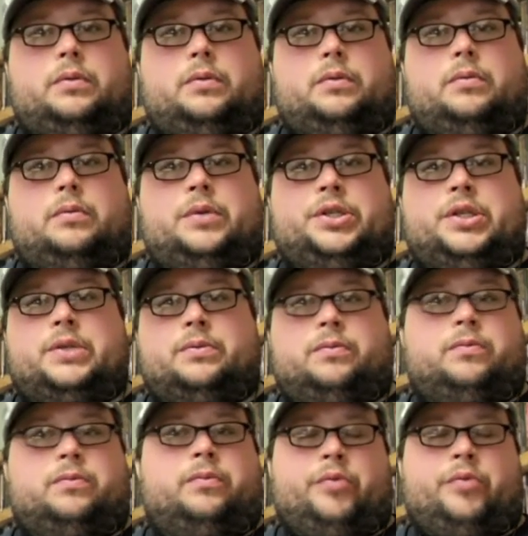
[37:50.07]
which is
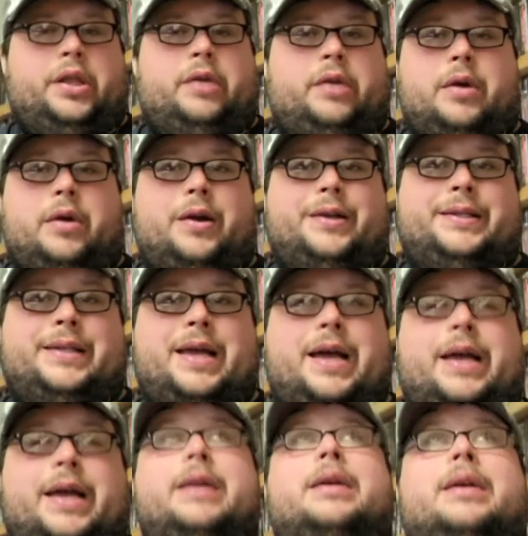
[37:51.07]
really where it's at.